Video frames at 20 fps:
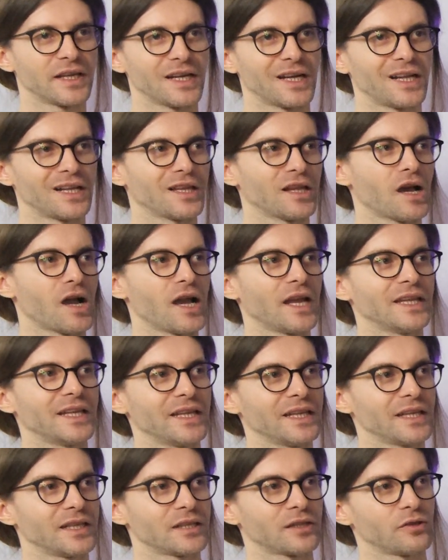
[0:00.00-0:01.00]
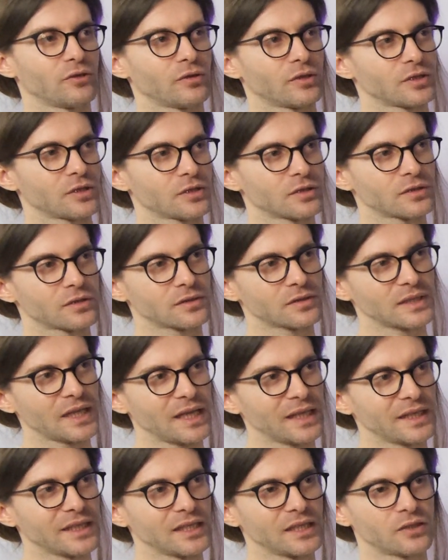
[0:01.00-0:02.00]
aligning it. You are just
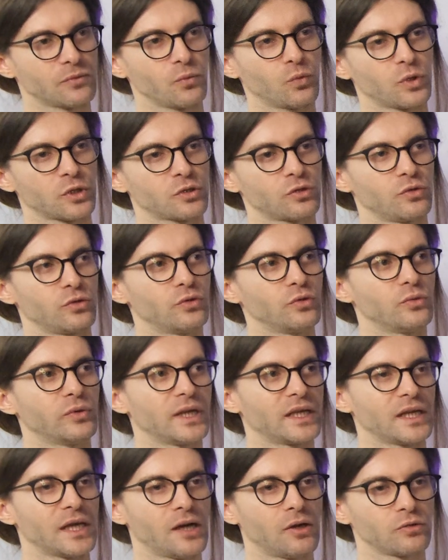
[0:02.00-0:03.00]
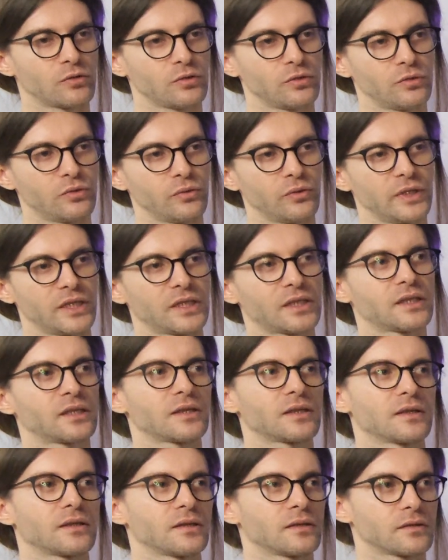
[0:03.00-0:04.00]
telling it what to do and how to do it
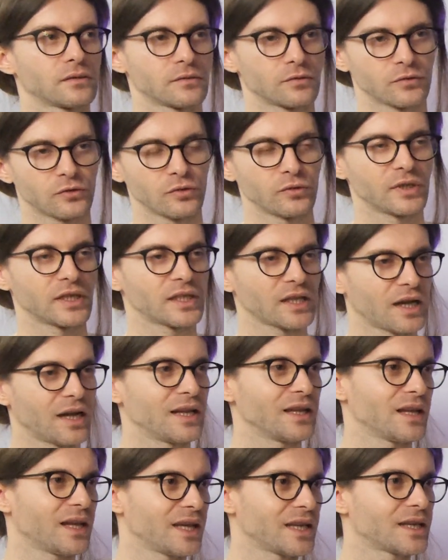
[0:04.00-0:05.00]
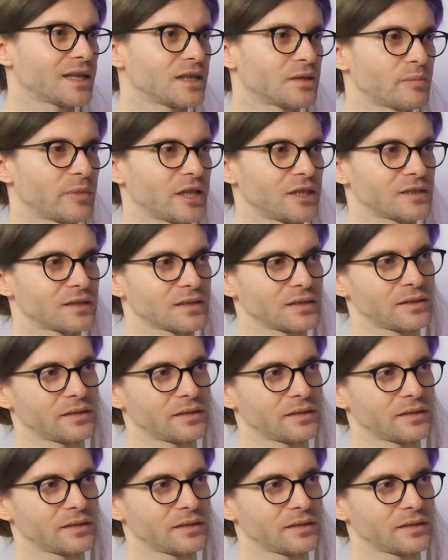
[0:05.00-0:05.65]
so that I like it, basically.